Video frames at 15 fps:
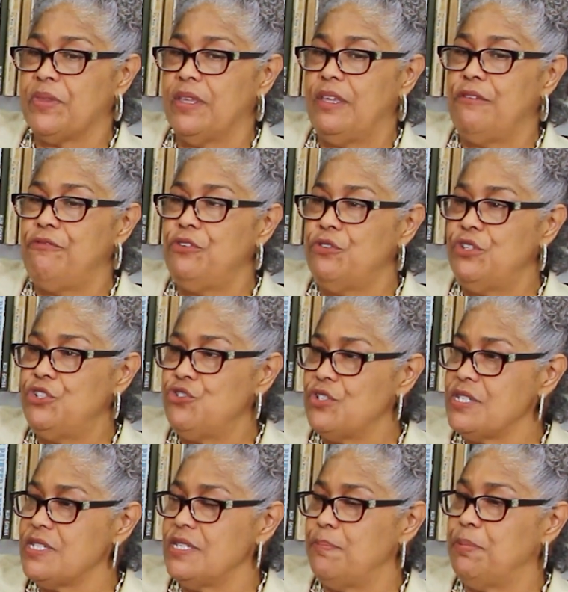if you're
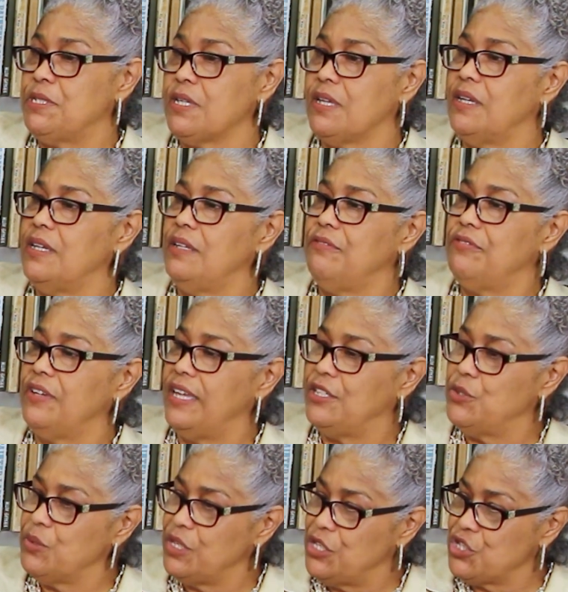interested, particularly for
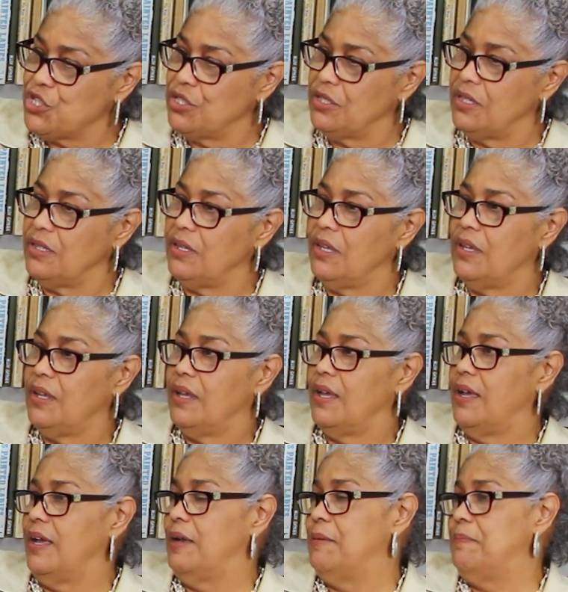educational
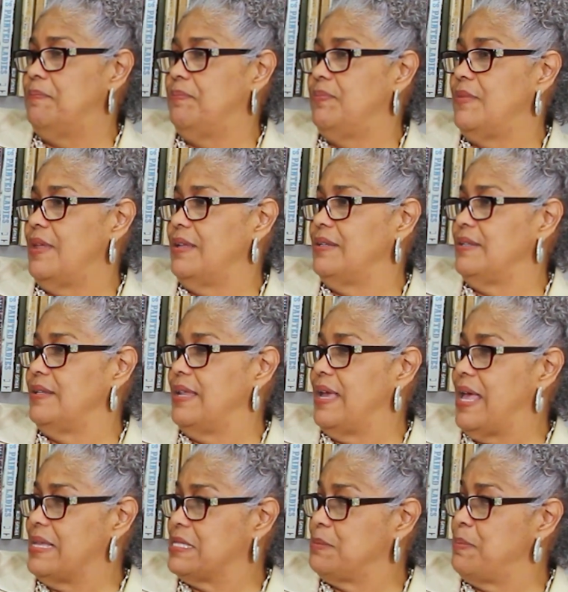
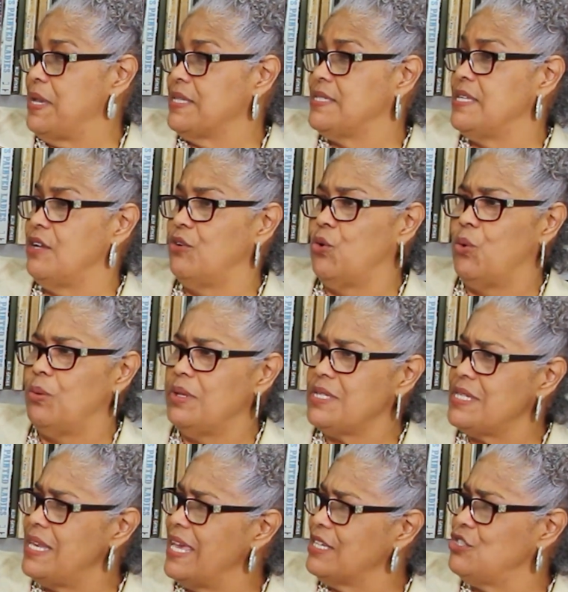aspects, there are
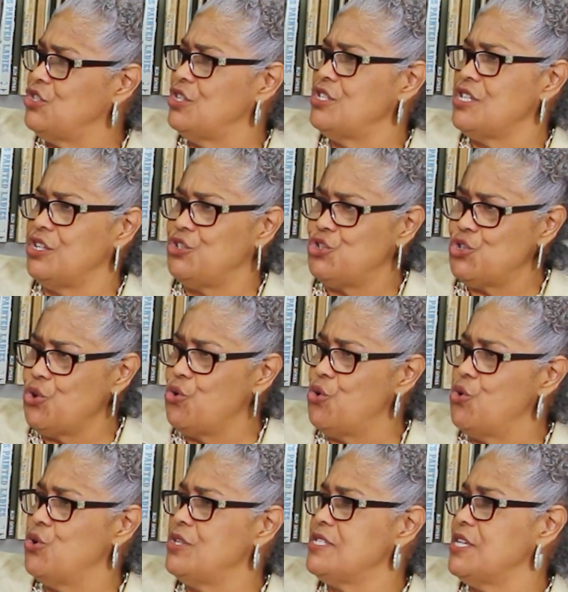always lectures and
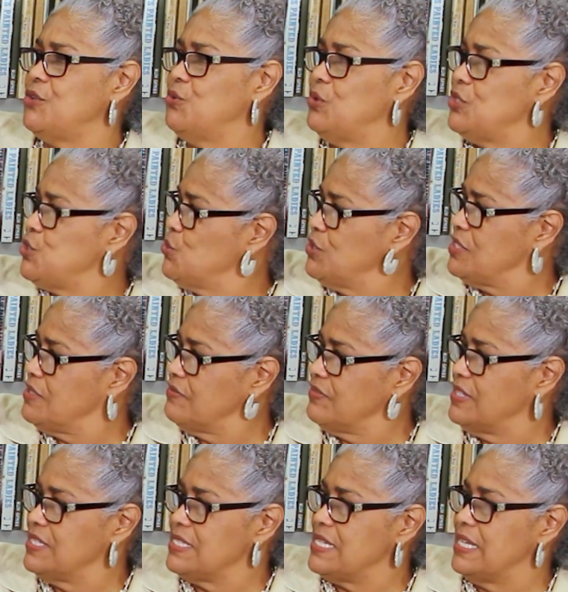tours and all sorts of
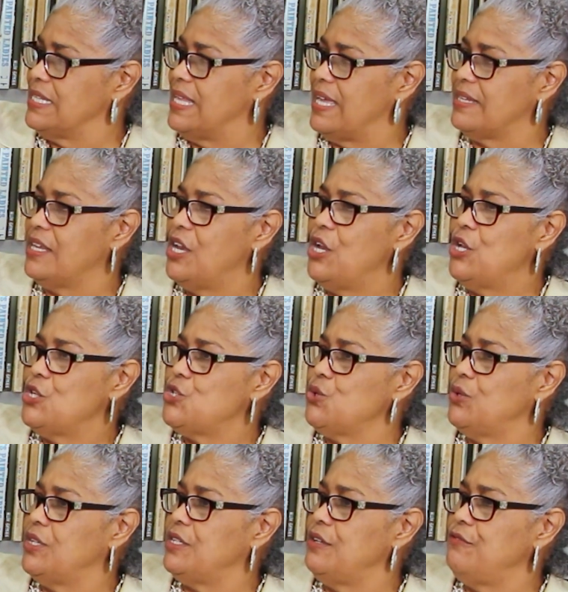things like that.
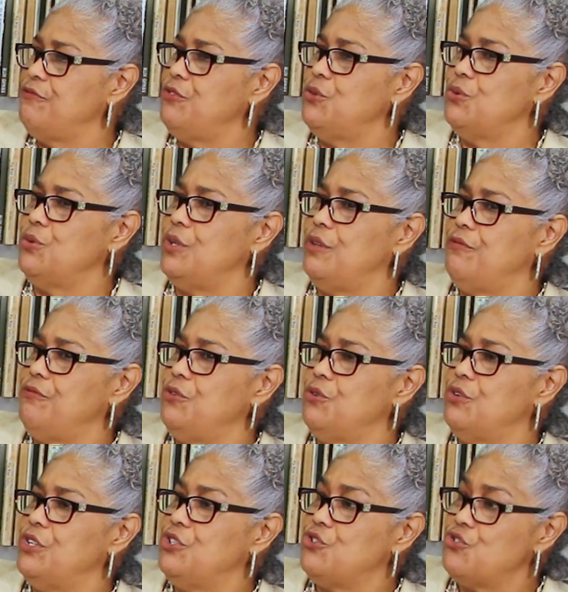So that if
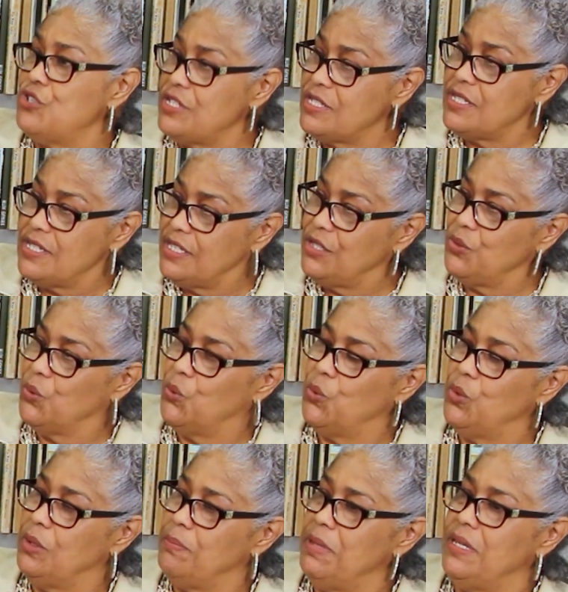you're interested in
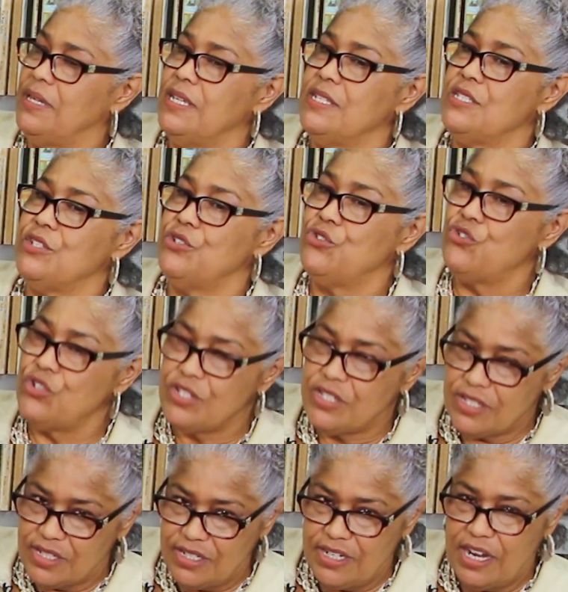old buildings, you're
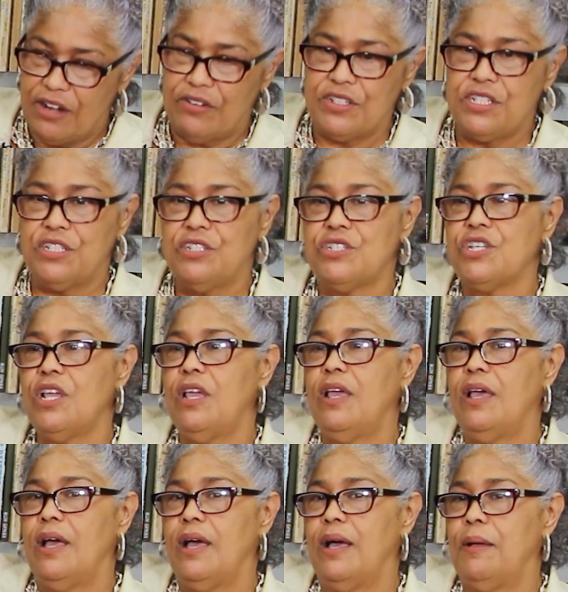interested in heritage
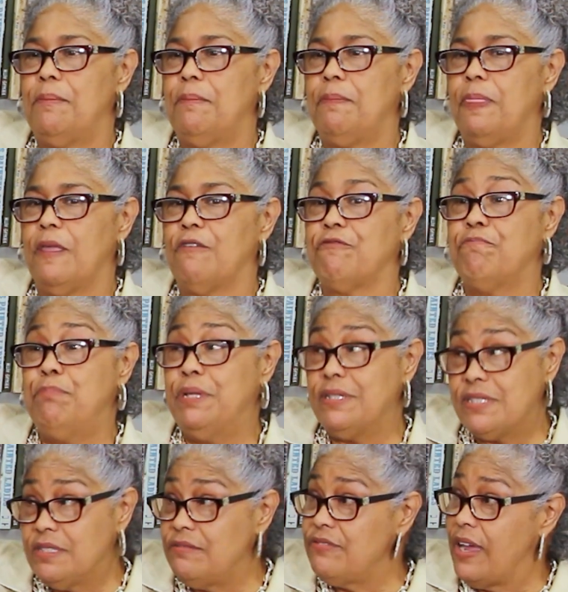of
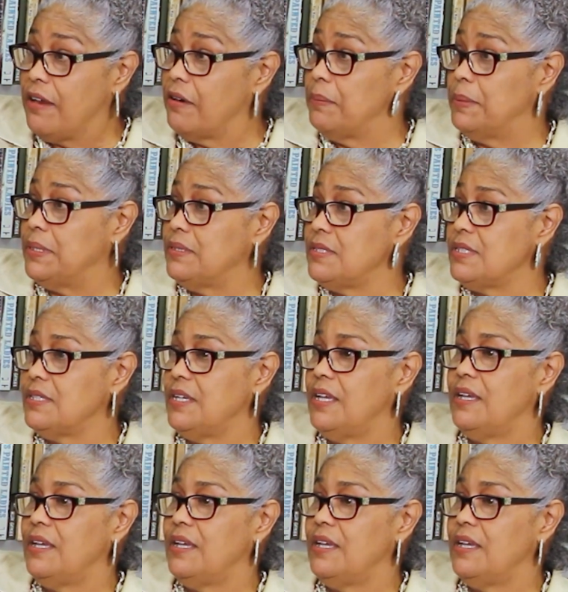built environment,